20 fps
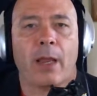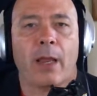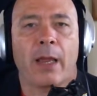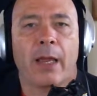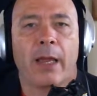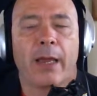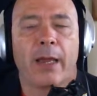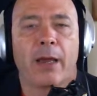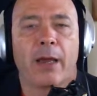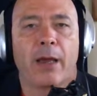
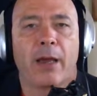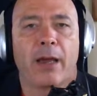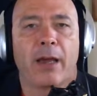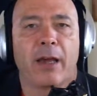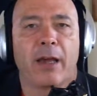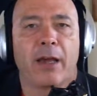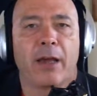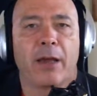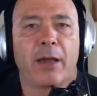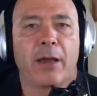
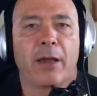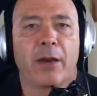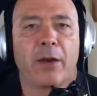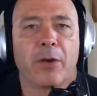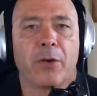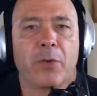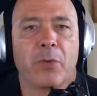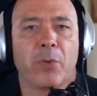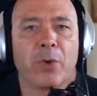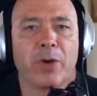
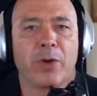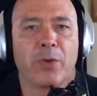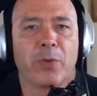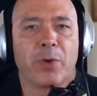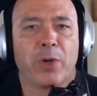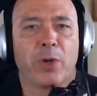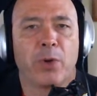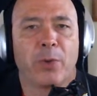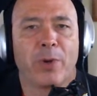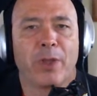and
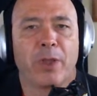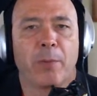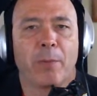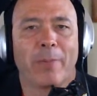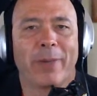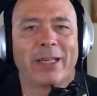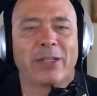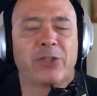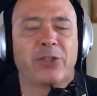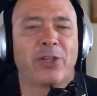when you were in the
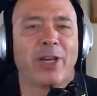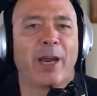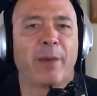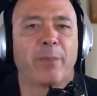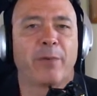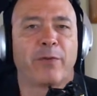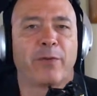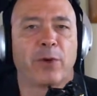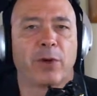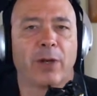best
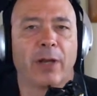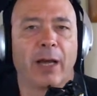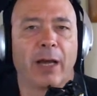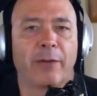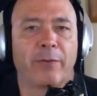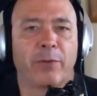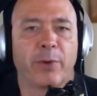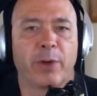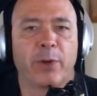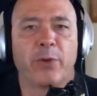shape of your
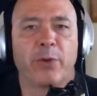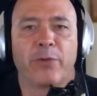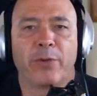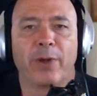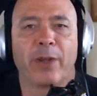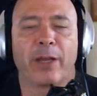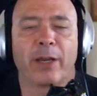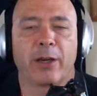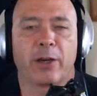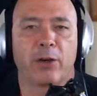life, what you
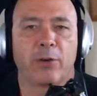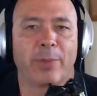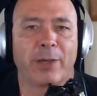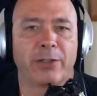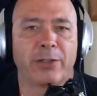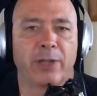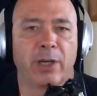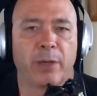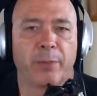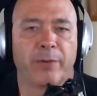feel like you're
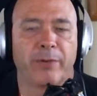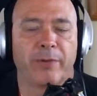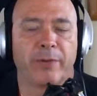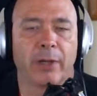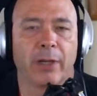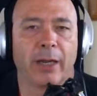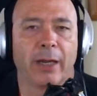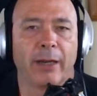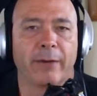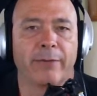best shape of
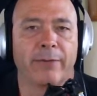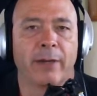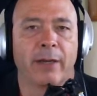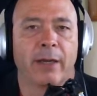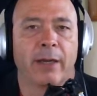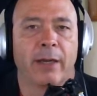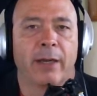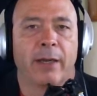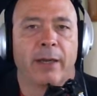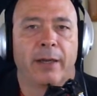your life.
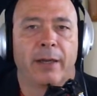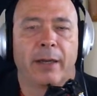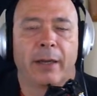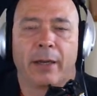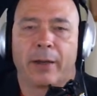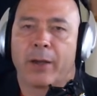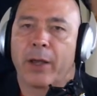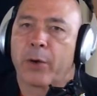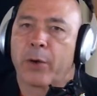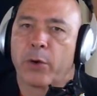
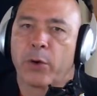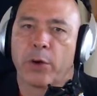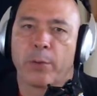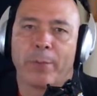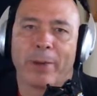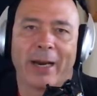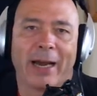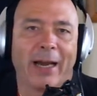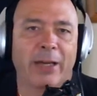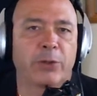It could have
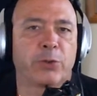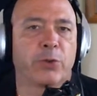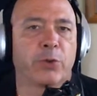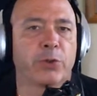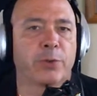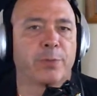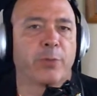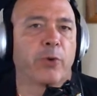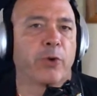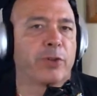been high
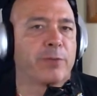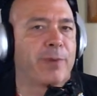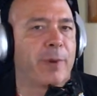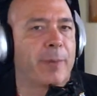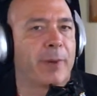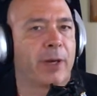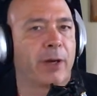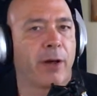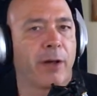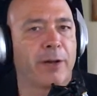school sports,
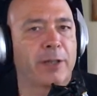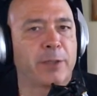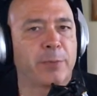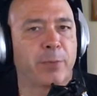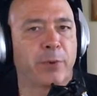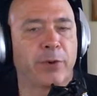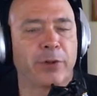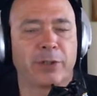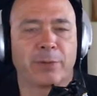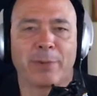maybe college
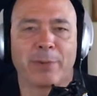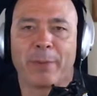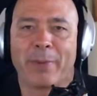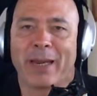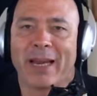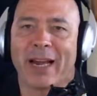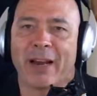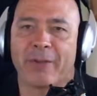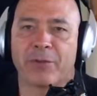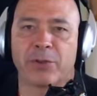sports,
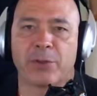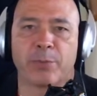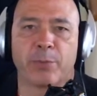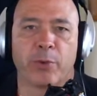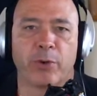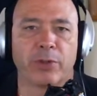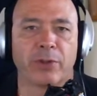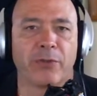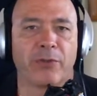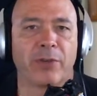maybe after
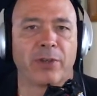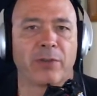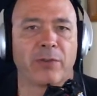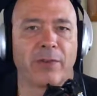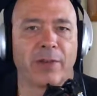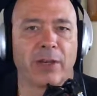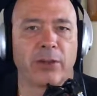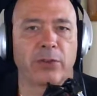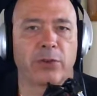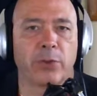sports and things
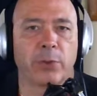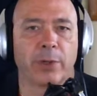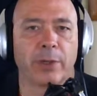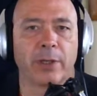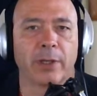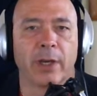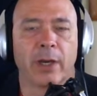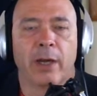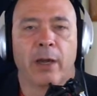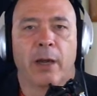of that
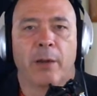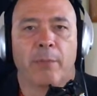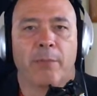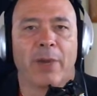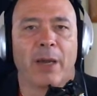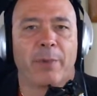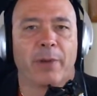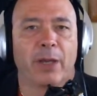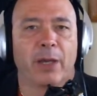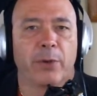sort.
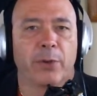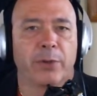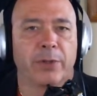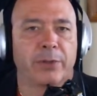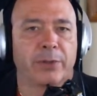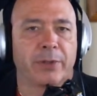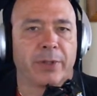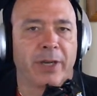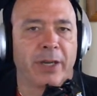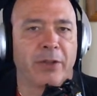Maybe it
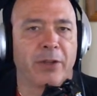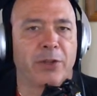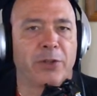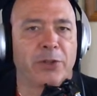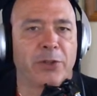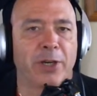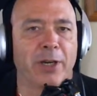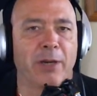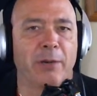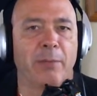was in the
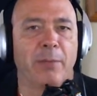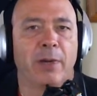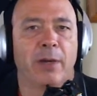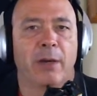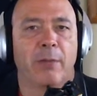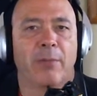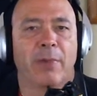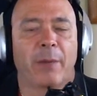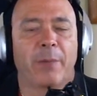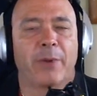gym,
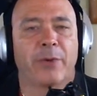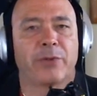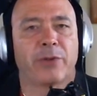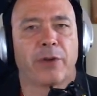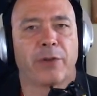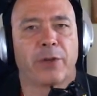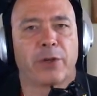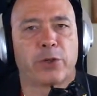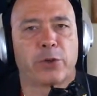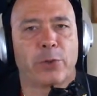maybe it was
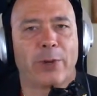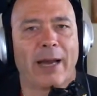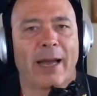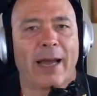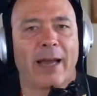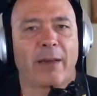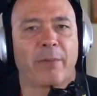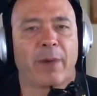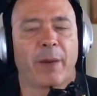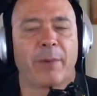on the
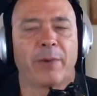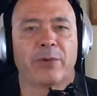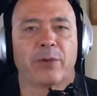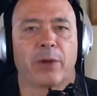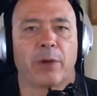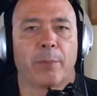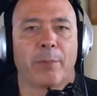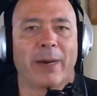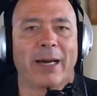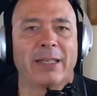track, maybe it was
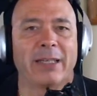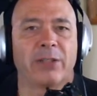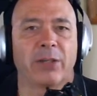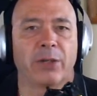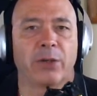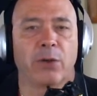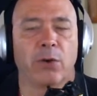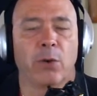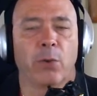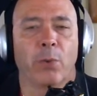on a
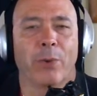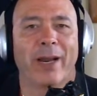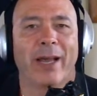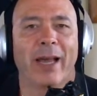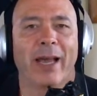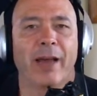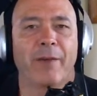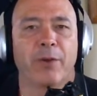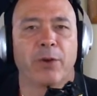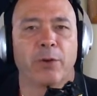bicycle, what
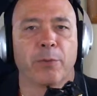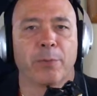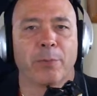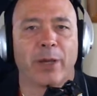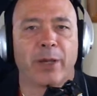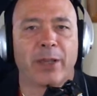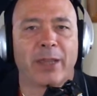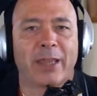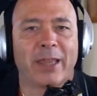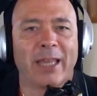have you.
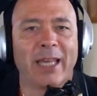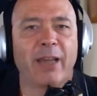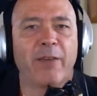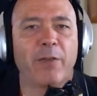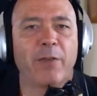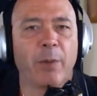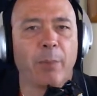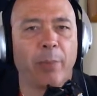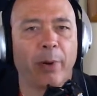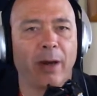But think
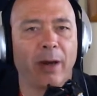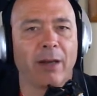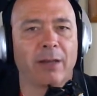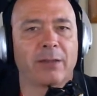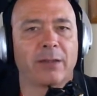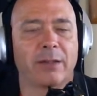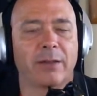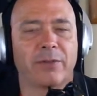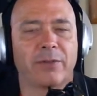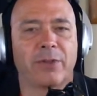of the
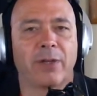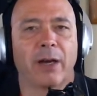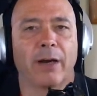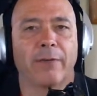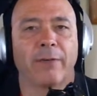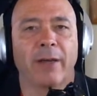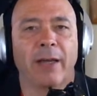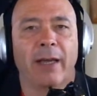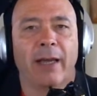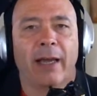positive
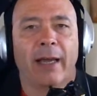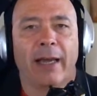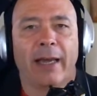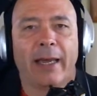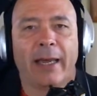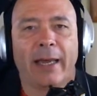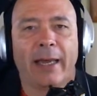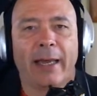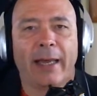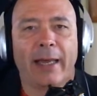stuff.
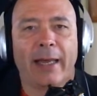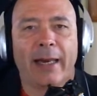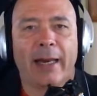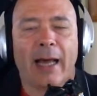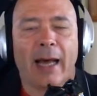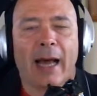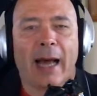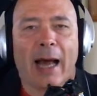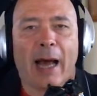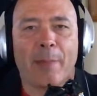And
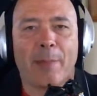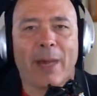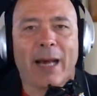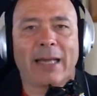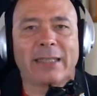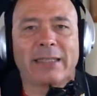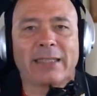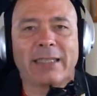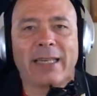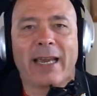I'm
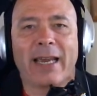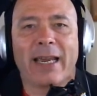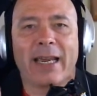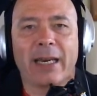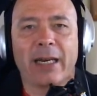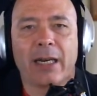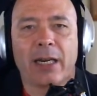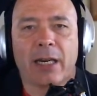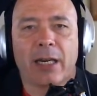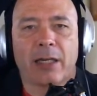not
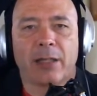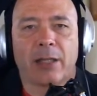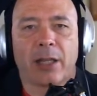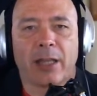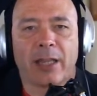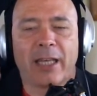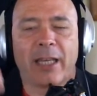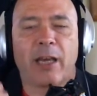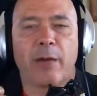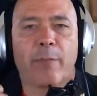saying
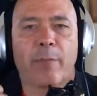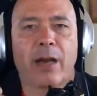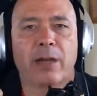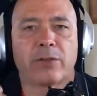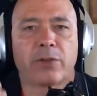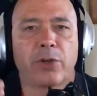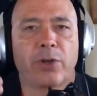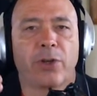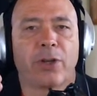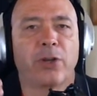to think about
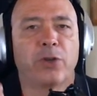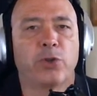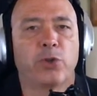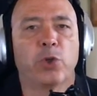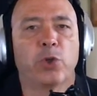it so you can